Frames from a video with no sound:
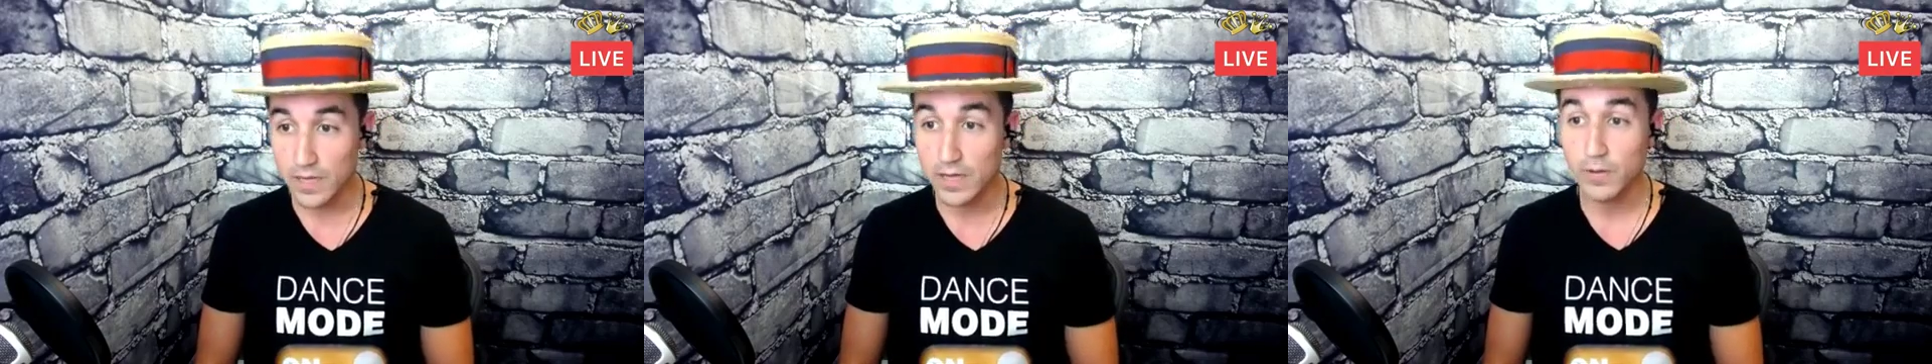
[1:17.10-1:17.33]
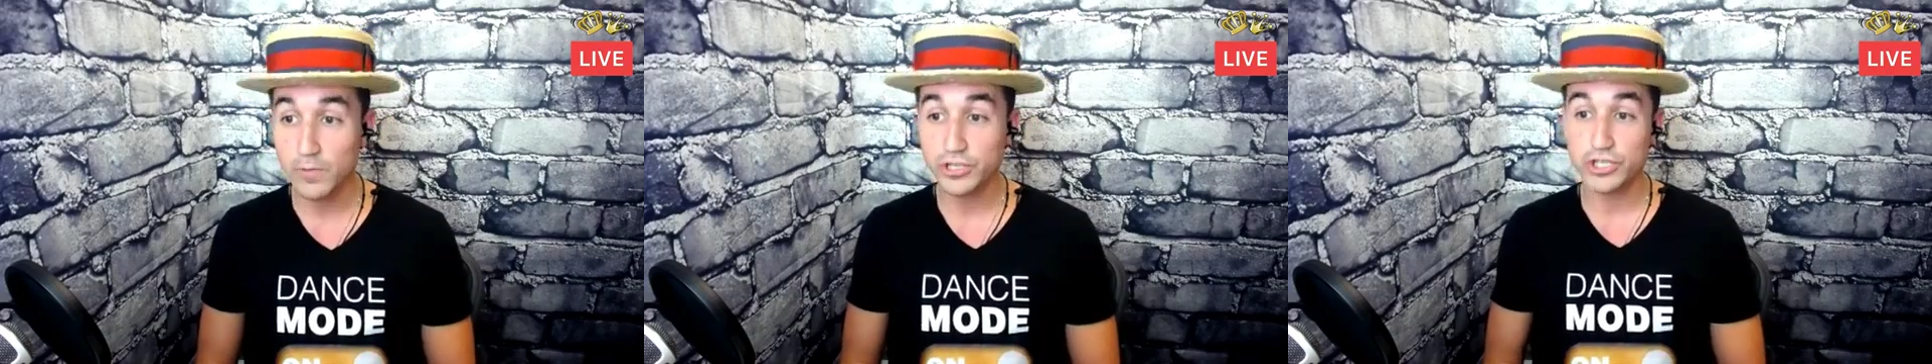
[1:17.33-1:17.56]

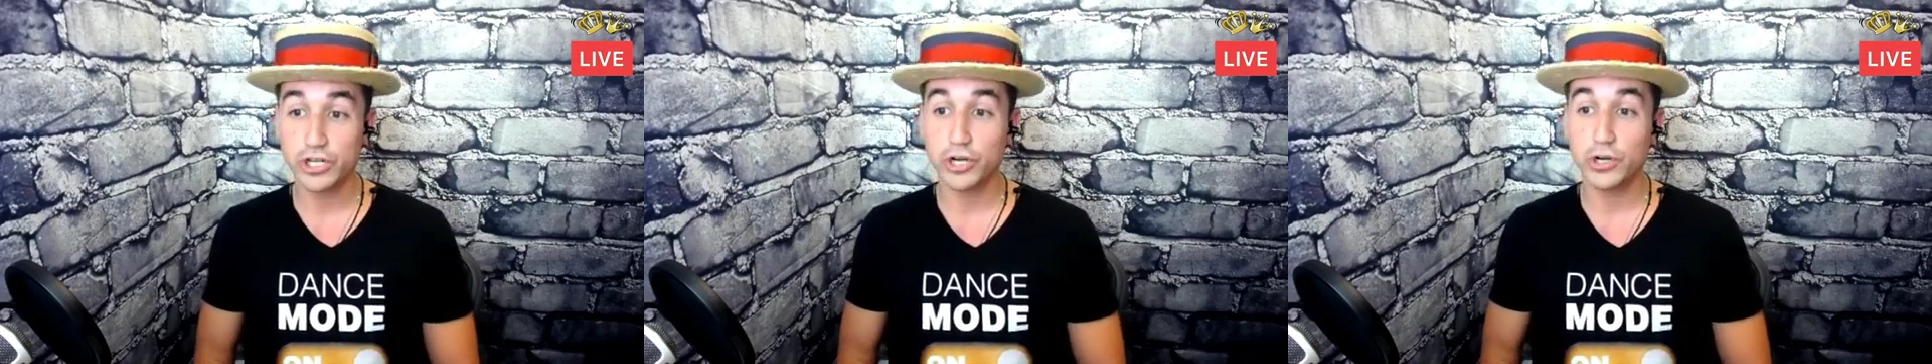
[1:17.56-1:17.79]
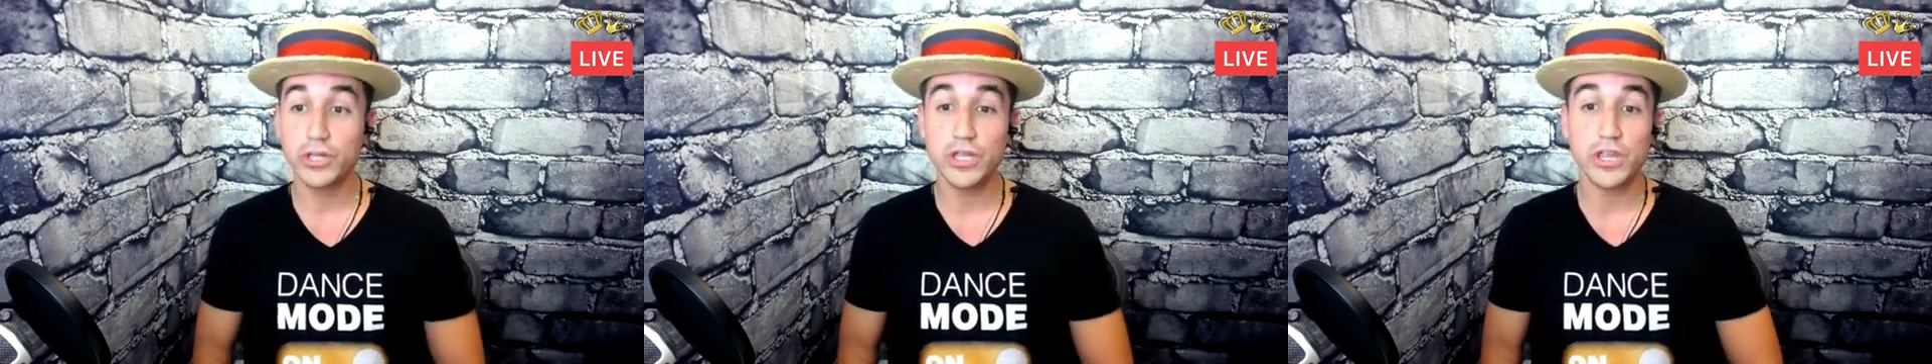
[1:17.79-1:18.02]
which is
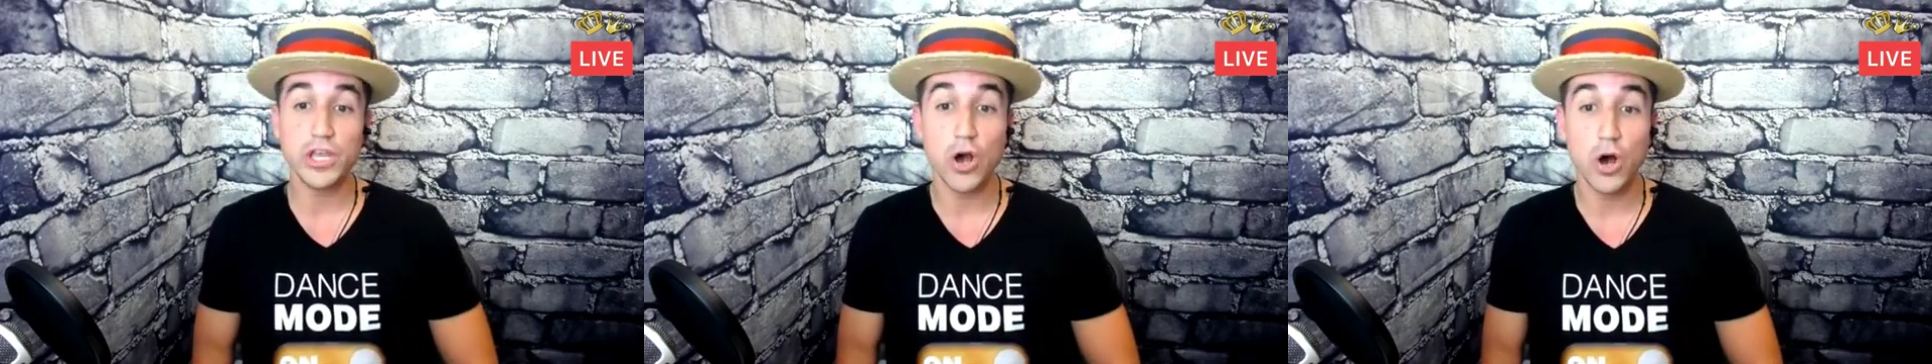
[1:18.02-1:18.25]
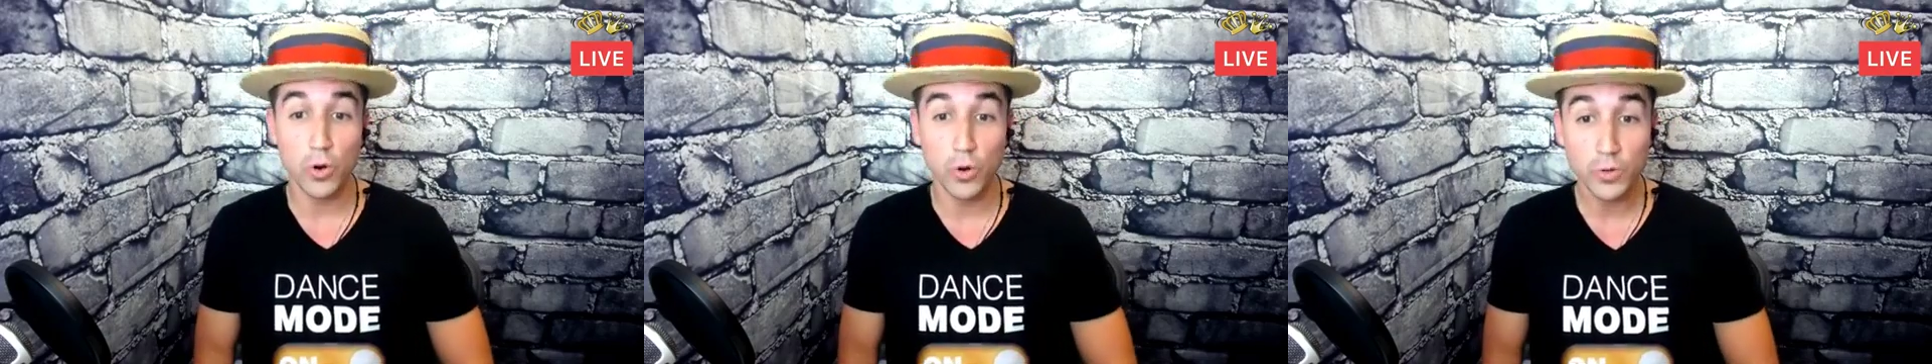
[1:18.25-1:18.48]
currently
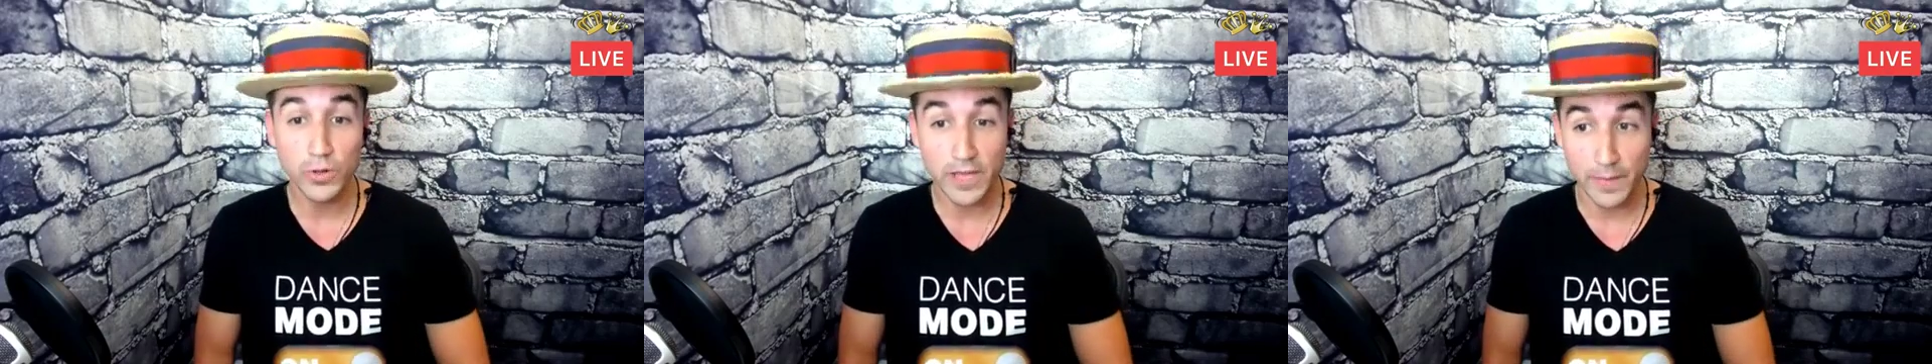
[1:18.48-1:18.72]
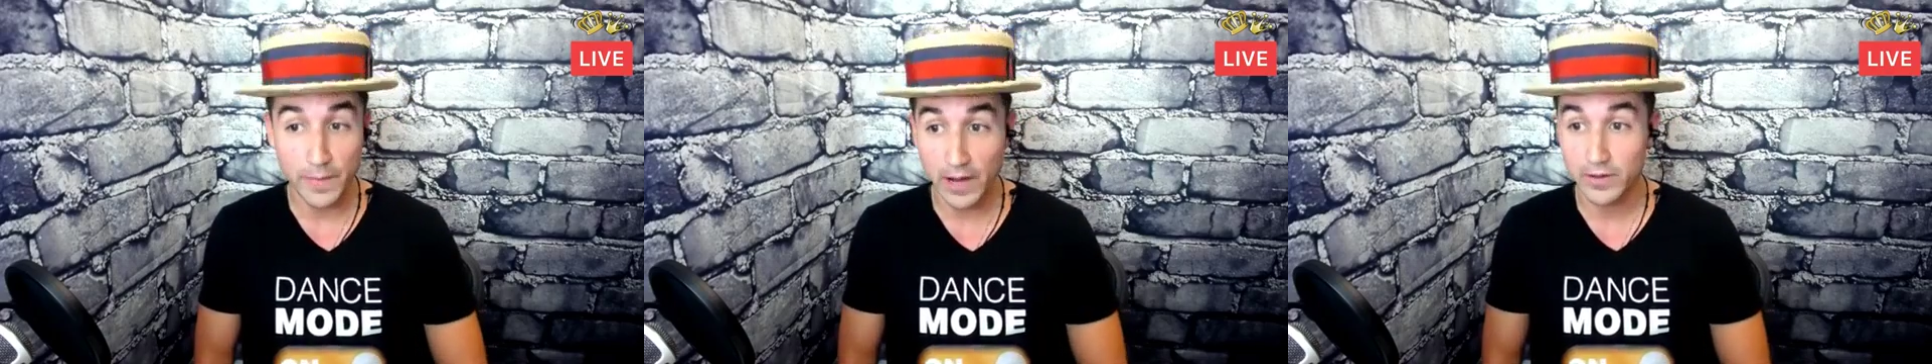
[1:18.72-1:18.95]

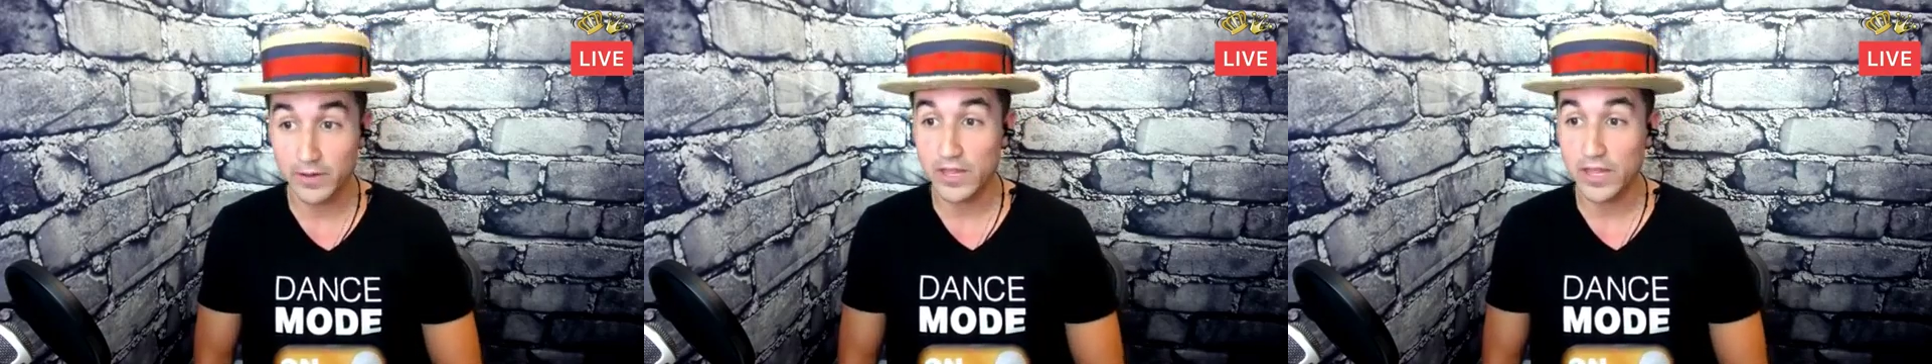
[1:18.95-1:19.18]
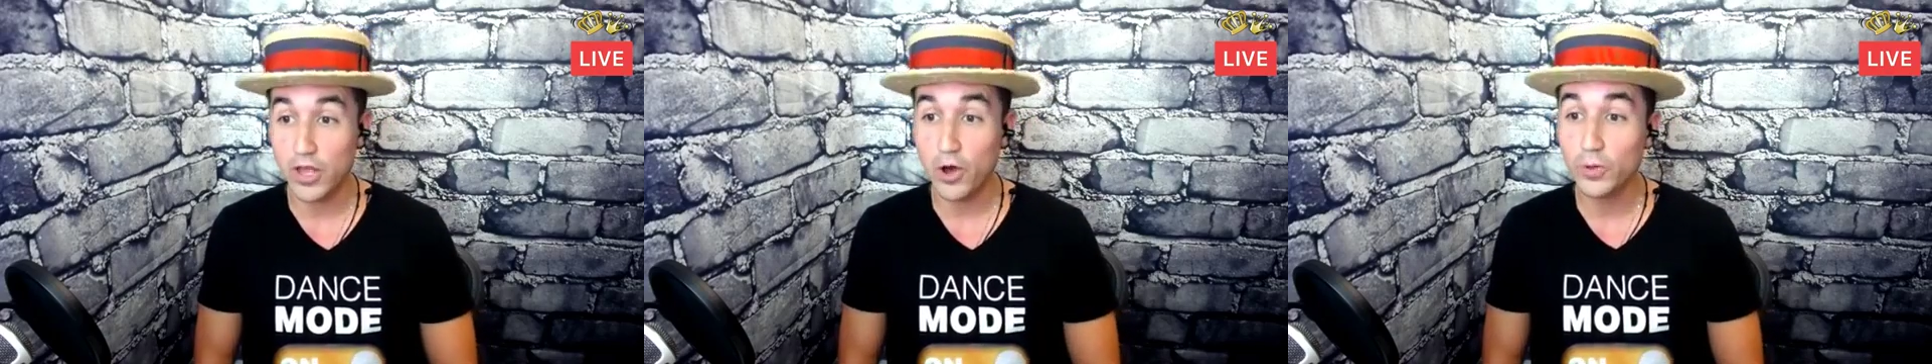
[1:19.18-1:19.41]
apparently the